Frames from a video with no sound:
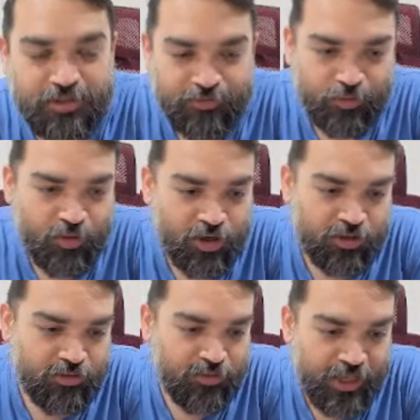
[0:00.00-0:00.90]
want to
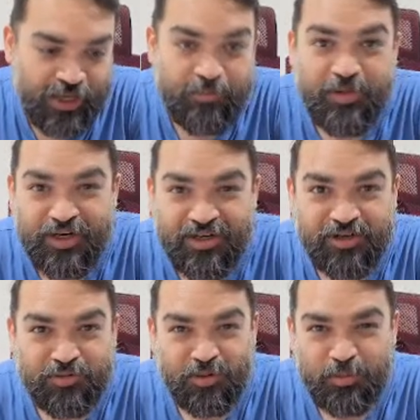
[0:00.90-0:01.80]
embed it into
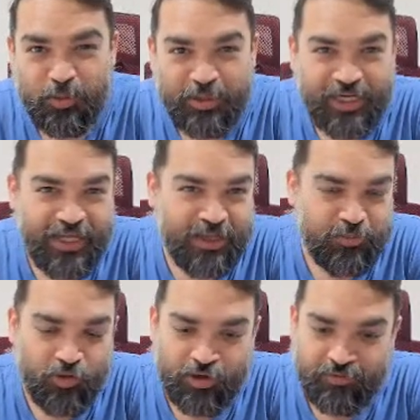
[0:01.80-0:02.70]
a mobile app or
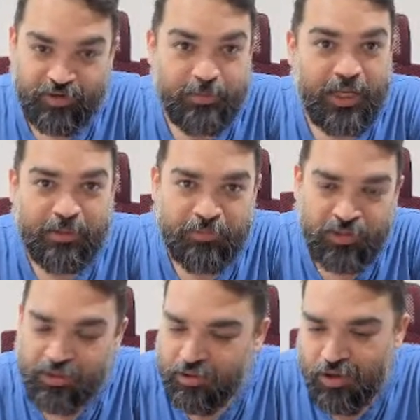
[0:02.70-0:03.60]
a web app,
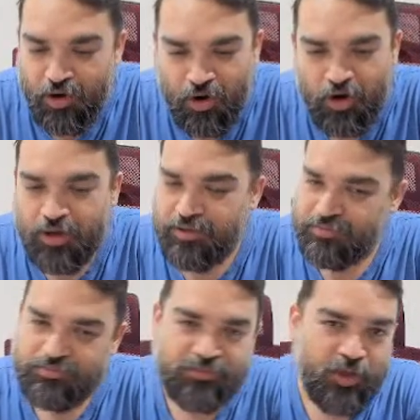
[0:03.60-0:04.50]
or
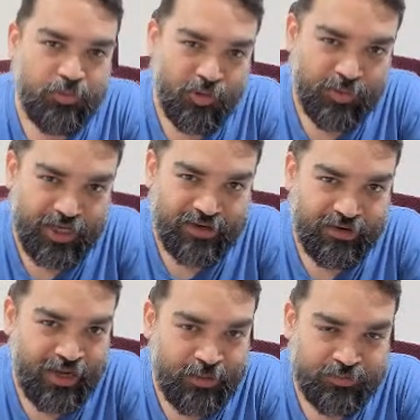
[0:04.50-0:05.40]
a proprietary
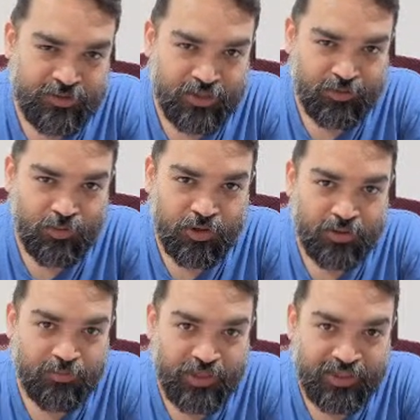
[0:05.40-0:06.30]
apps that you want to
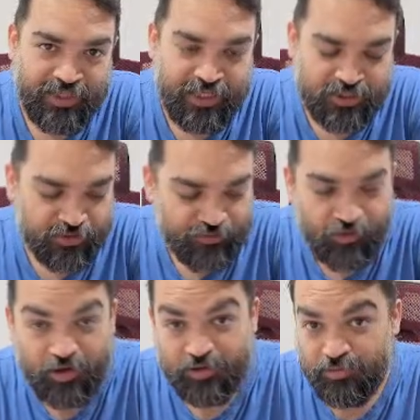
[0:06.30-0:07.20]
build the agent for.
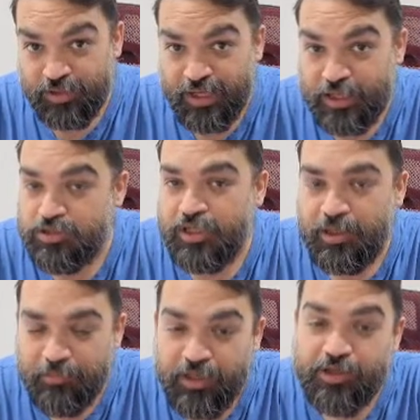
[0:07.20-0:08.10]
You can actually
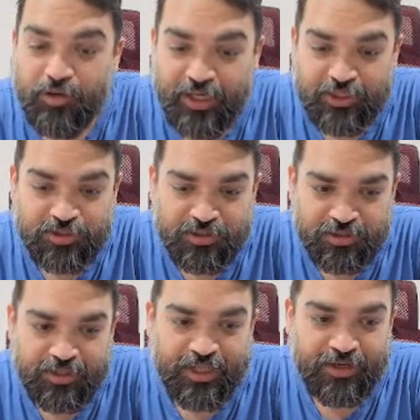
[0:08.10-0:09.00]
embed your agent
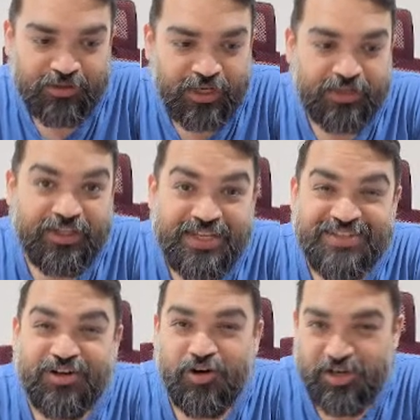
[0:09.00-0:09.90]
there, and these are
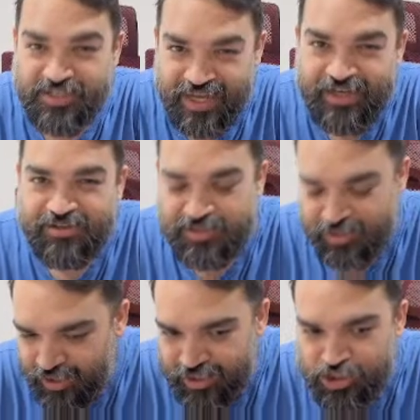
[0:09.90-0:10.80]
called channels.
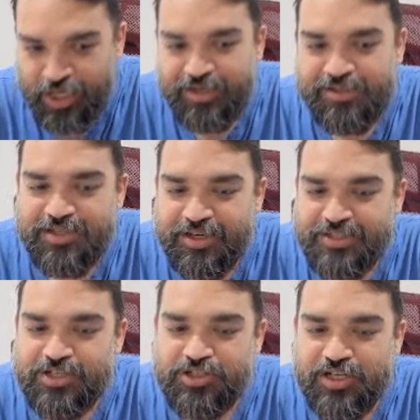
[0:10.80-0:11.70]
Channels are
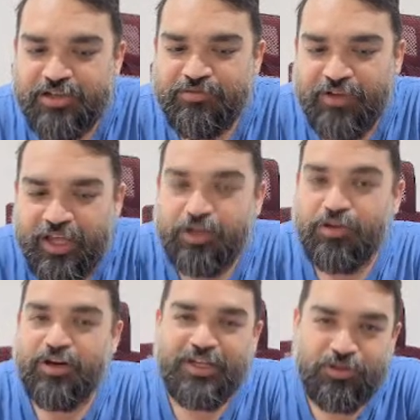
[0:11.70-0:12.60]
essentially where your
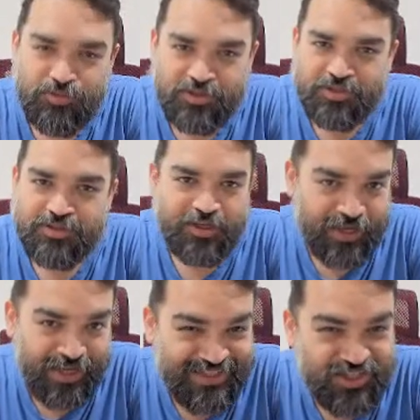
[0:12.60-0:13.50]
users are
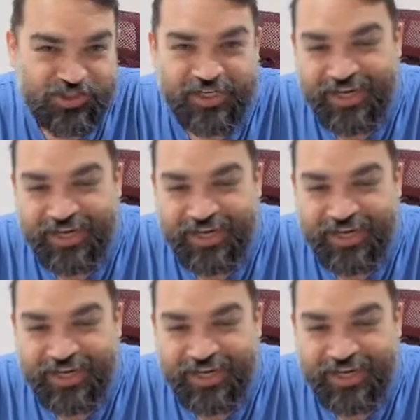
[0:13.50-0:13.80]
essentially